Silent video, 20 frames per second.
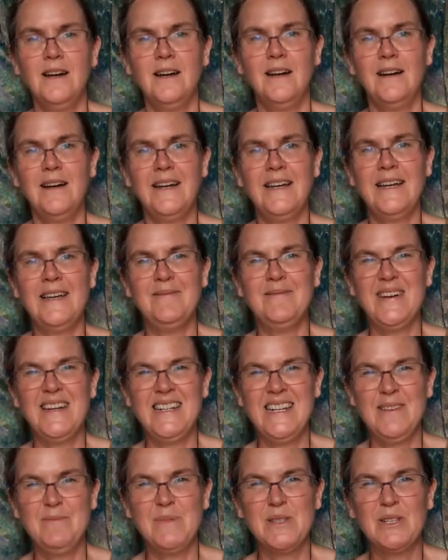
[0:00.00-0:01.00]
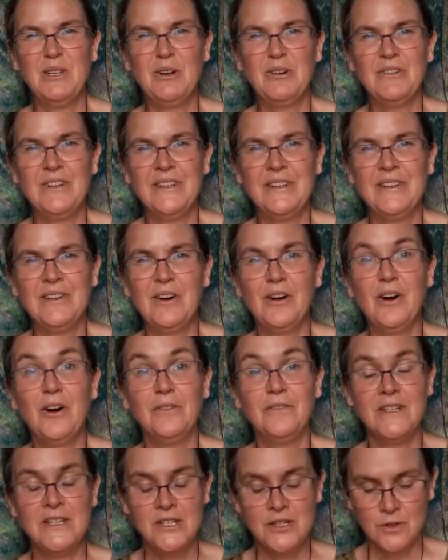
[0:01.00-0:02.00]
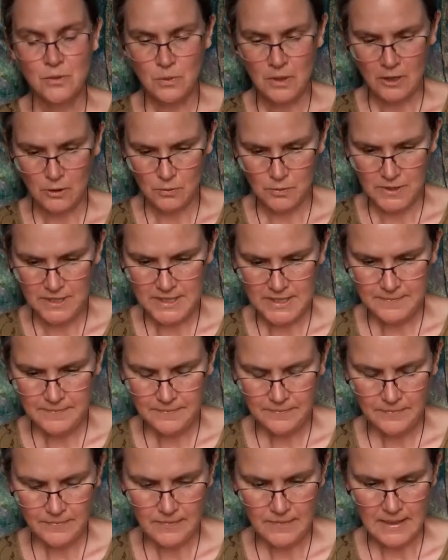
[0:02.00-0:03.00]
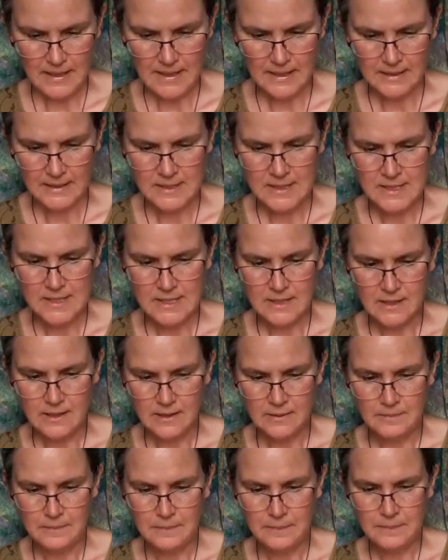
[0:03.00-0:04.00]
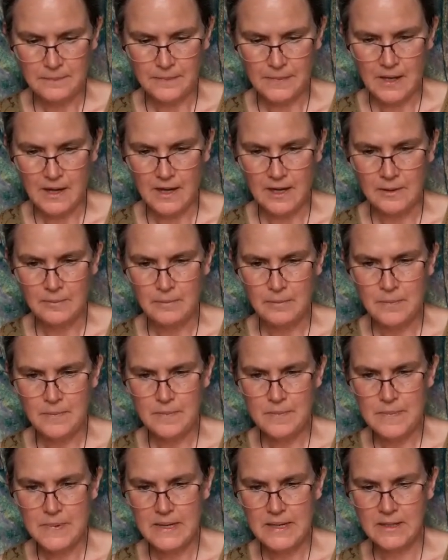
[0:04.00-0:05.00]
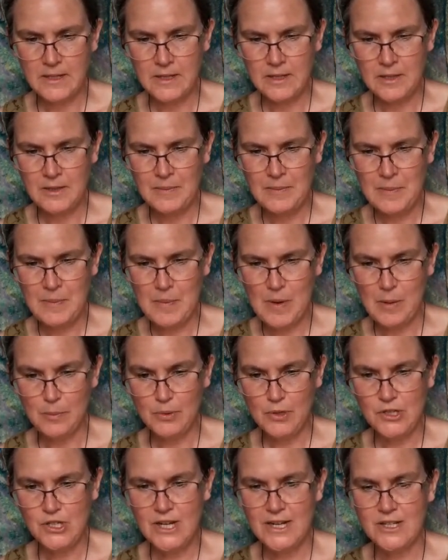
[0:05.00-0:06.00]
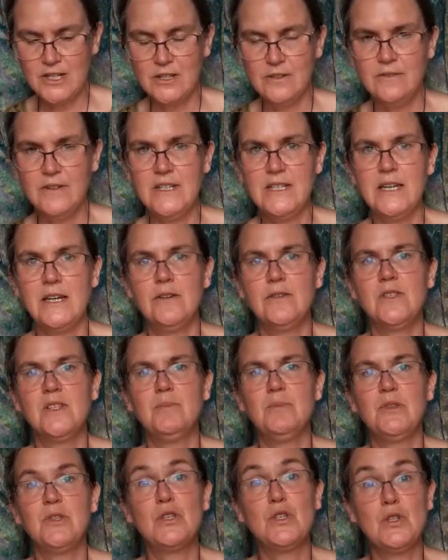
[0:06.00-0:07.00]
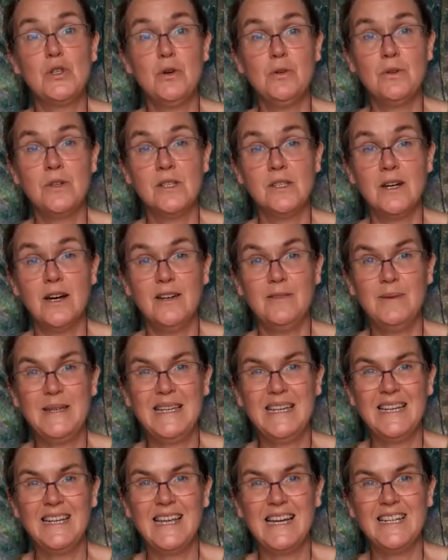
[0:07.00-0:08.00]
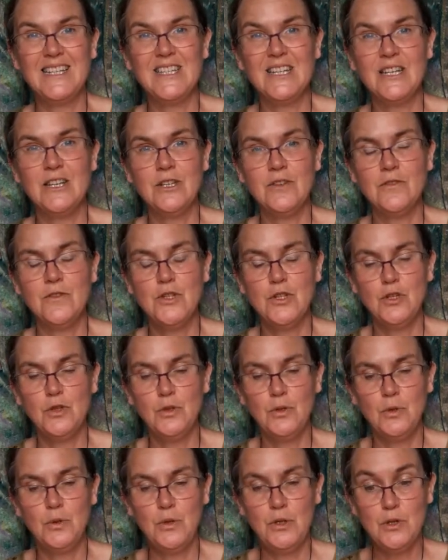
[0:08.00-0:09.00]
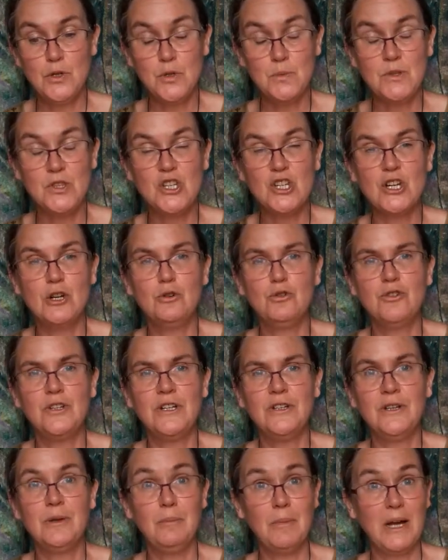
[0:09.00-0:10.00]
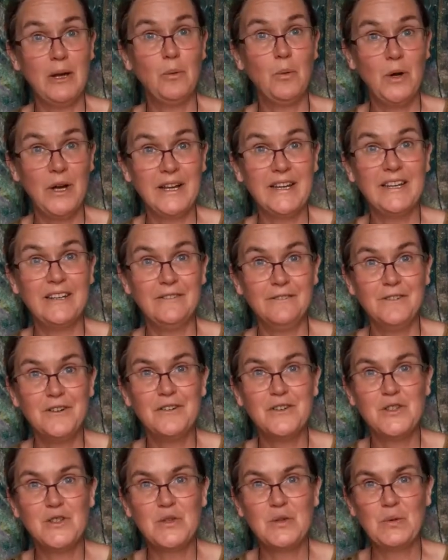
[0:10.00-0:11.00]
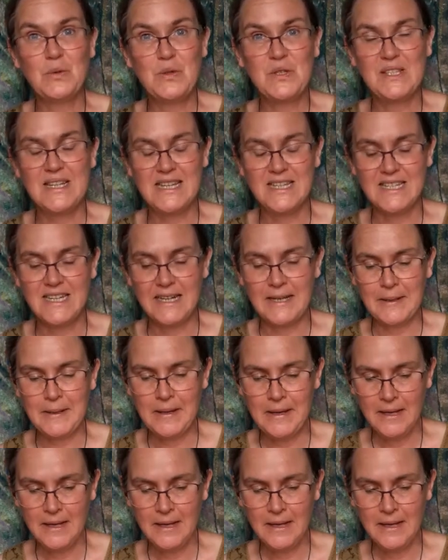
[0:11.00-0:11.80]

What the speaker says: Hi, my name's Lauren of Into the Wildwood, and I'm in a project to video some of the songs that I've been collecting to use with children that might work in a forest school setting.